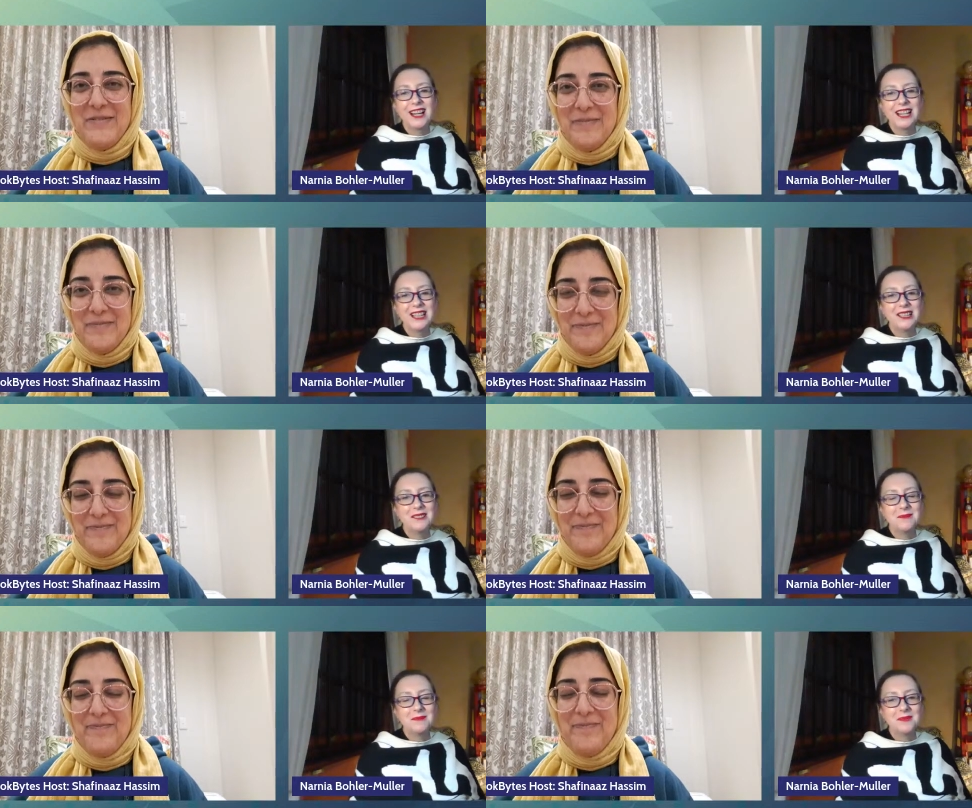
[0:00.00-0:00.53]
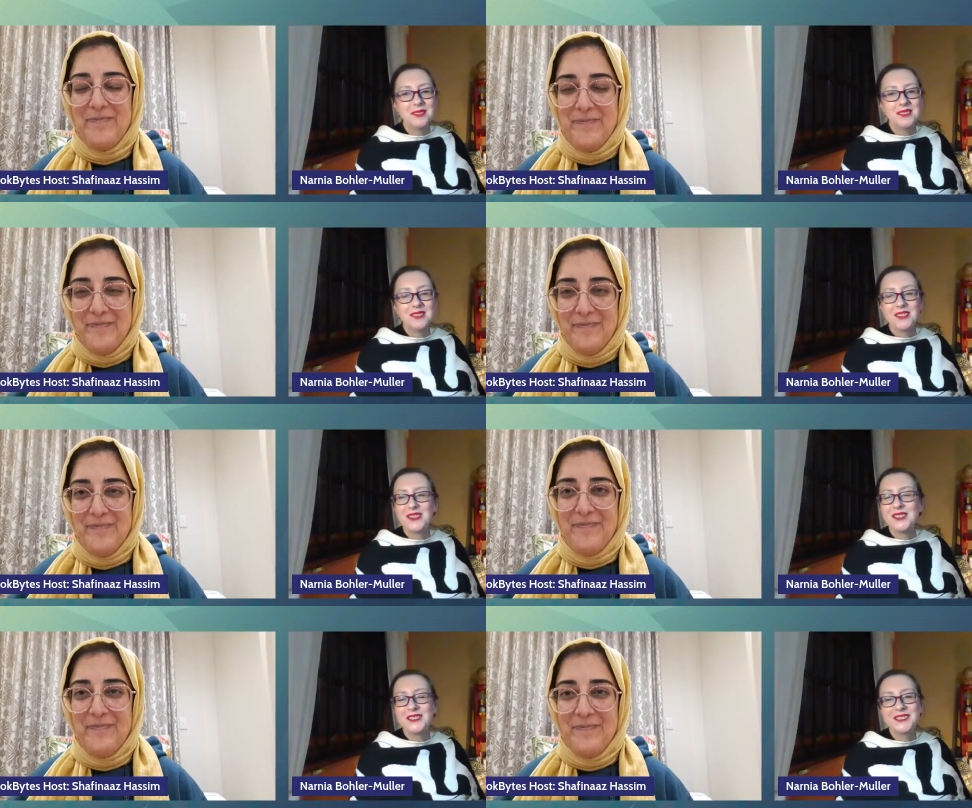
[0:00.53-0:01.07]
Speaker 1: Um,
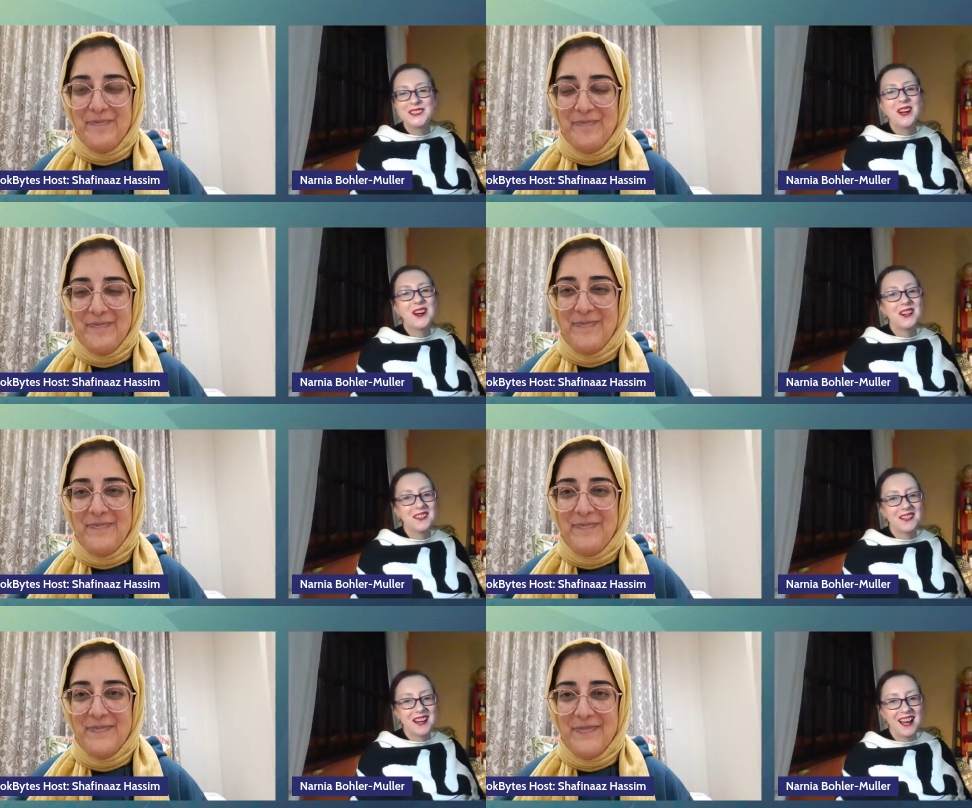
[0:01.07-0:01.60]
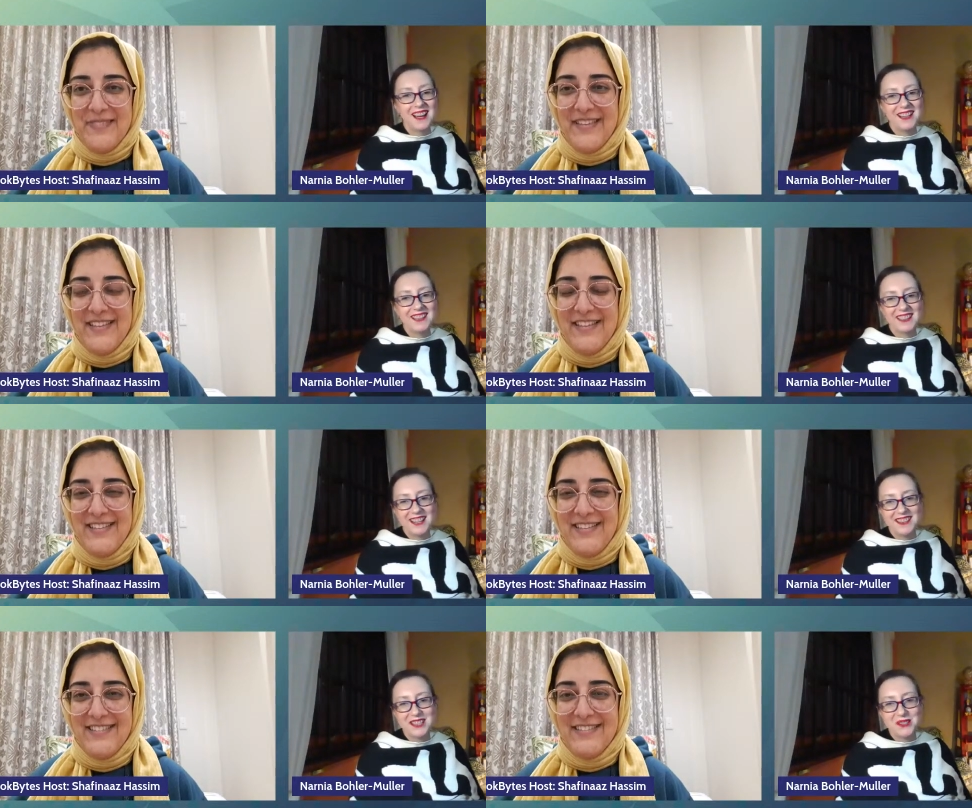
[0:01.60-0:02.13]
so yeah,
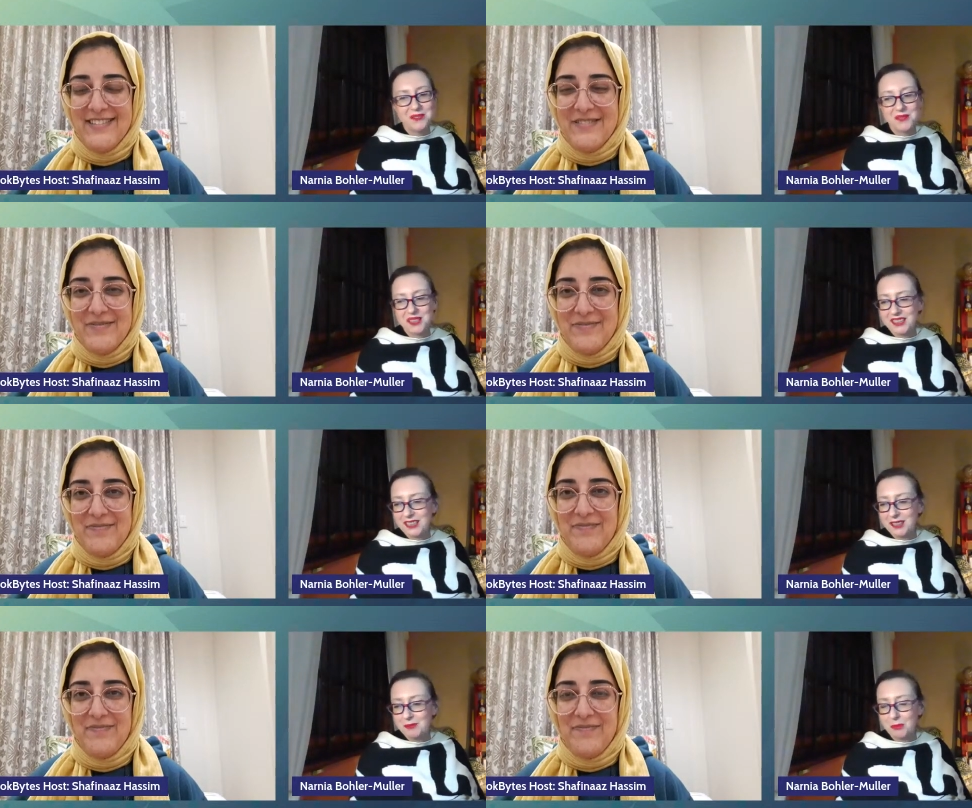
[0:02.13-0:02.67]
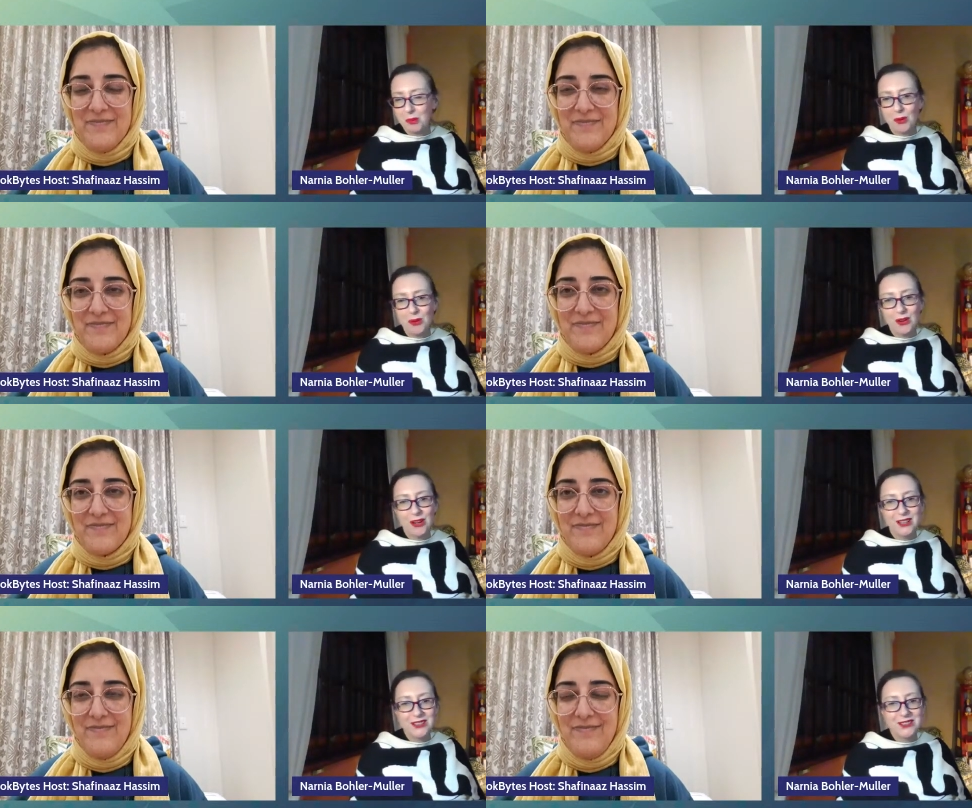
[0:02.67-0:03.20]
I, I, think we need more
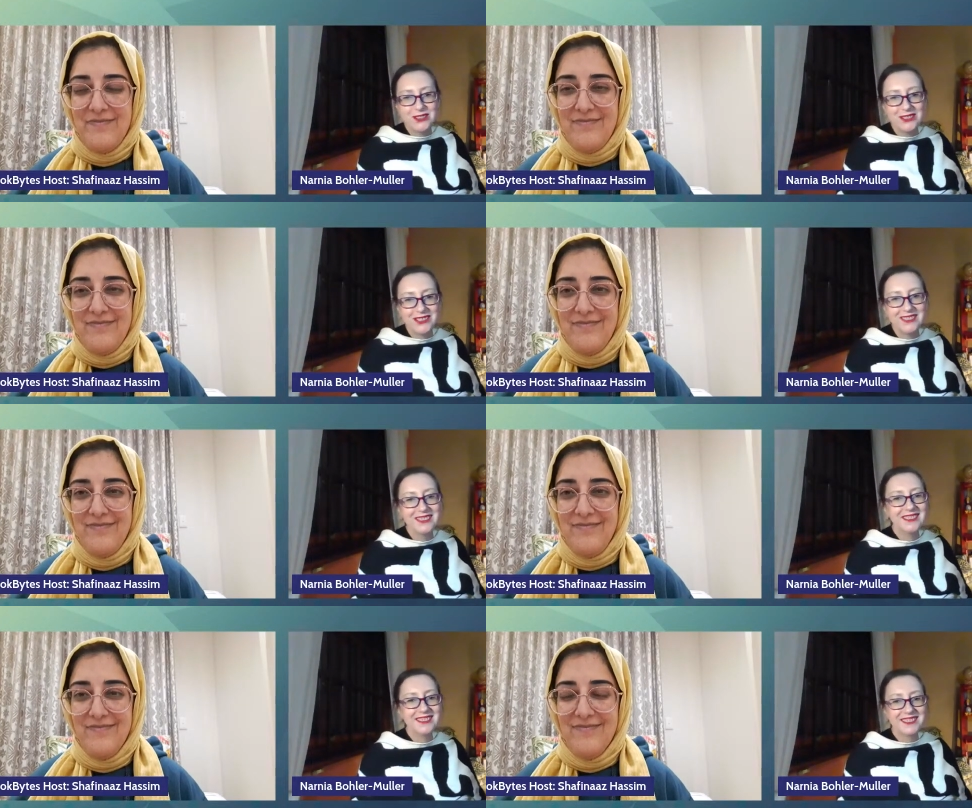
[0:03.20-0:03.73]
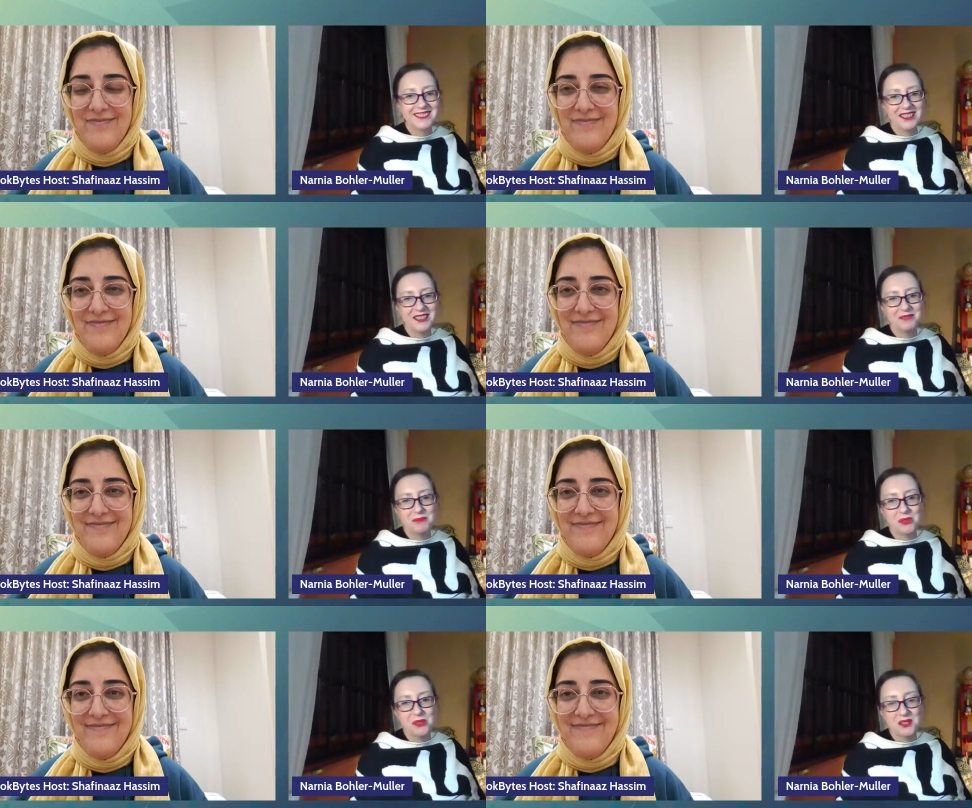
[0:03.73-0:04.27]
cartoonists
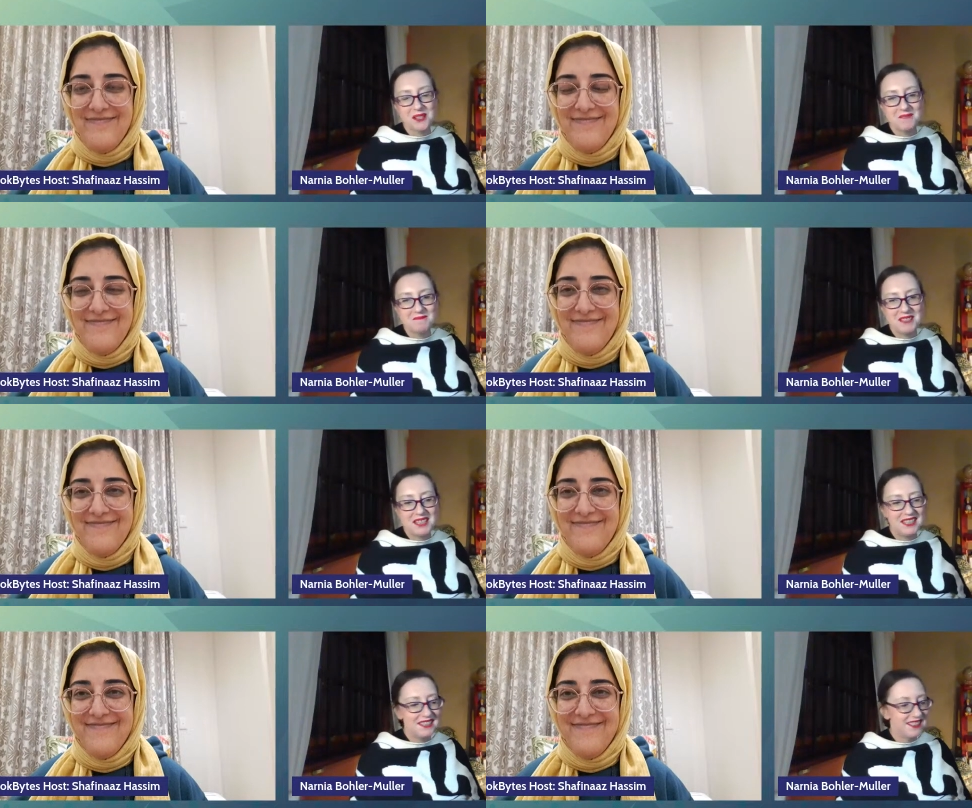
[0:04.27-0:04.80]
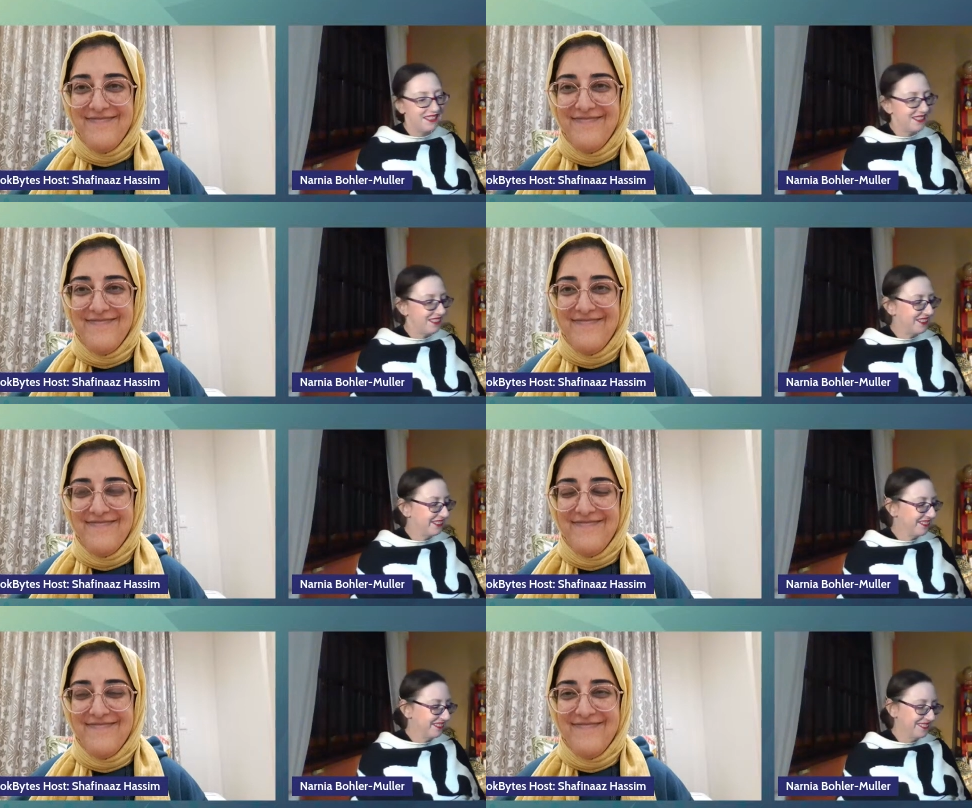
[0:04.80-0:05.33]
and more
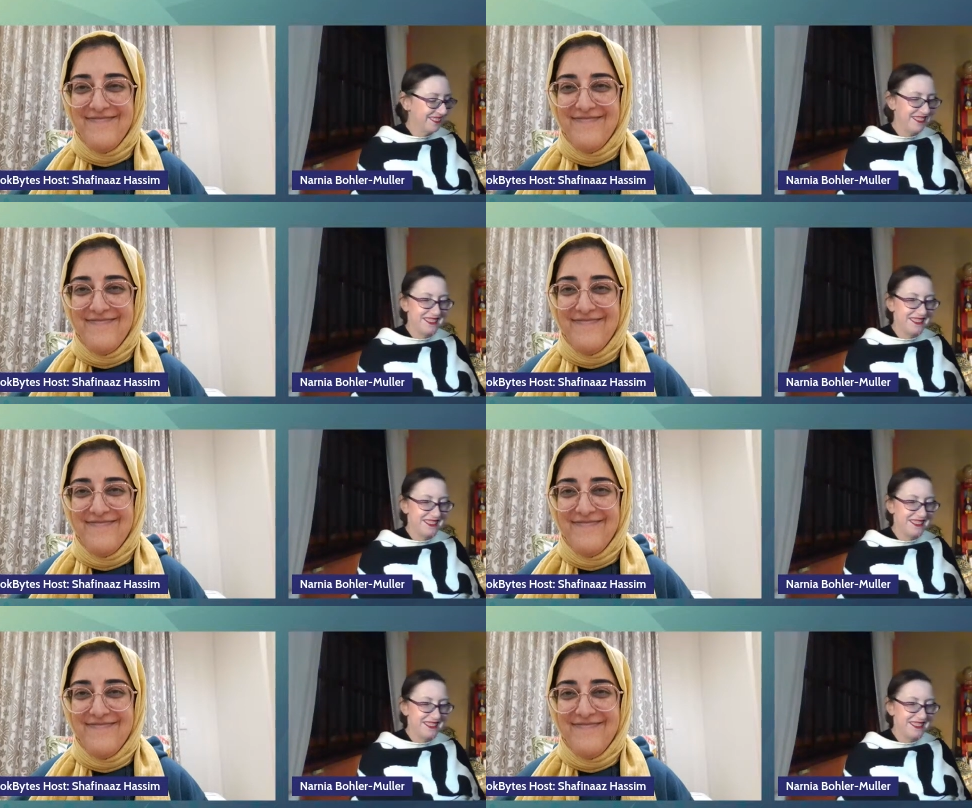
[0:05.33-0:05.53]
comedians.